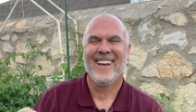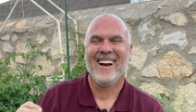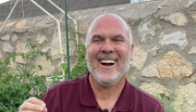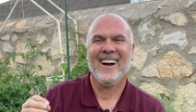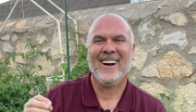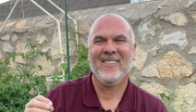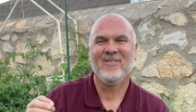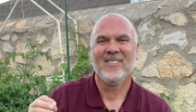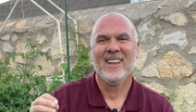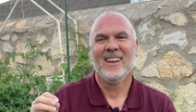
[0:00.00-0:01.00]
Um,
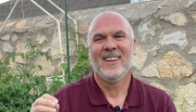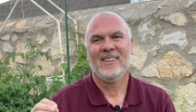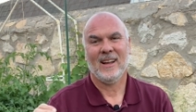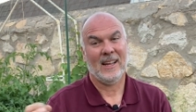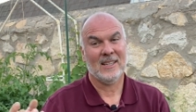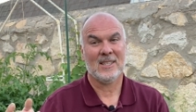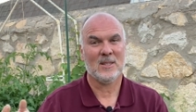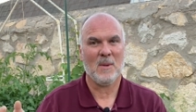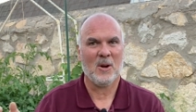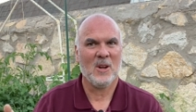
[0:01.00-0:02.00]
I guess
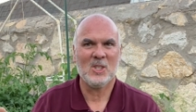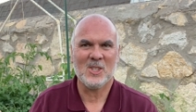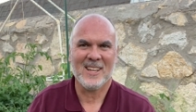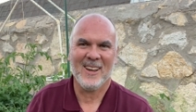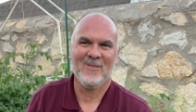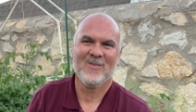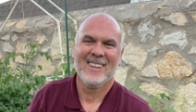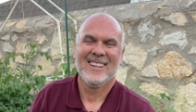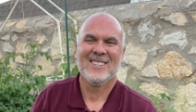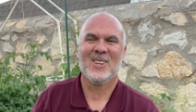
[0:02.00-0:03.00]
it's migration time.
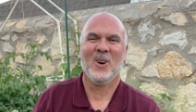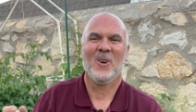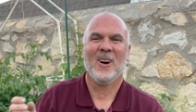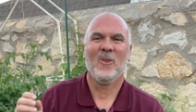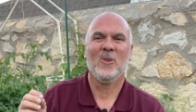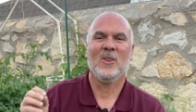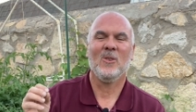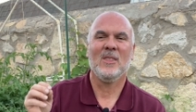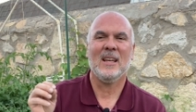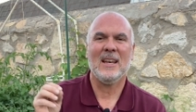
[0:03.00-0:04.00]
So
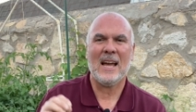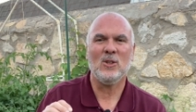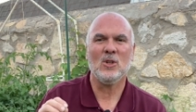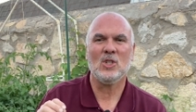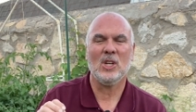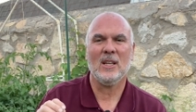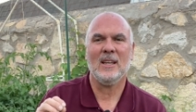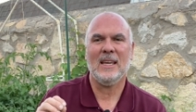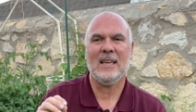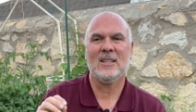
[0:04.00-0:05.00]
the
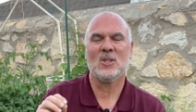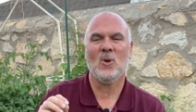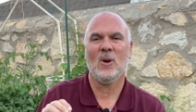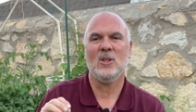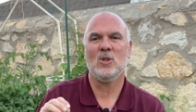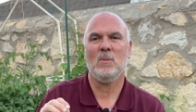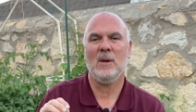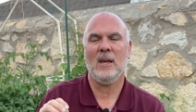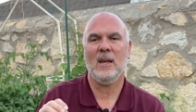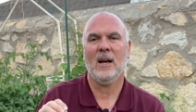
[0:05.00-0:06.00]
nitrogen is going to
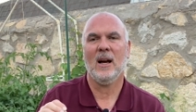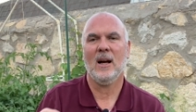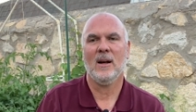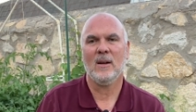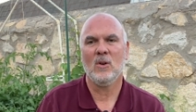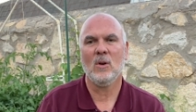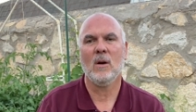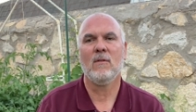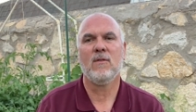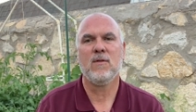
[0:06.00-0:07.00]
be uh,
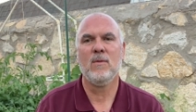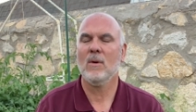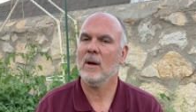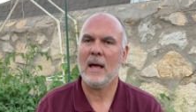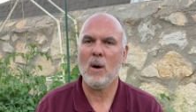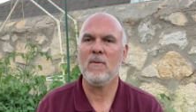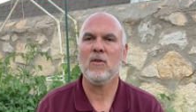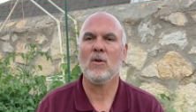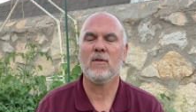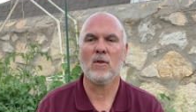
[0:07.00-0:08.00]

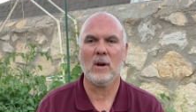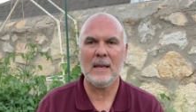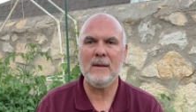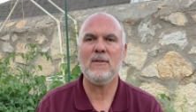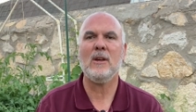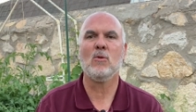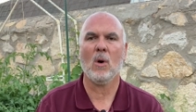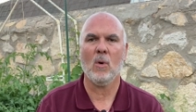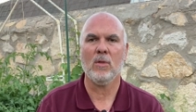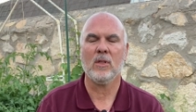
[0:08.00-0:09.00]
helpful for leafy
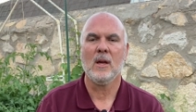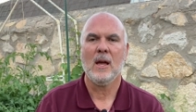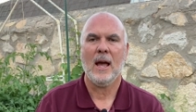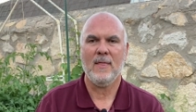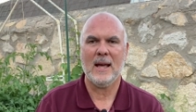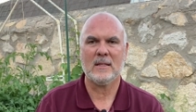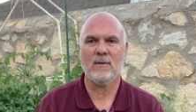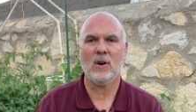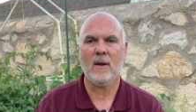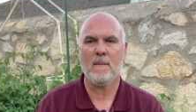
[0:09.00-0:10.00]
growth, and that's
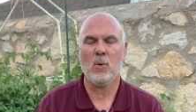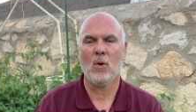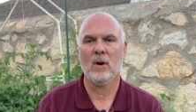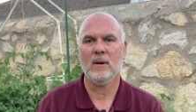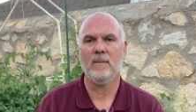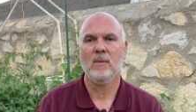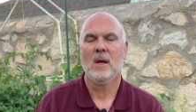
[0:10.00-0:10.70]
very important.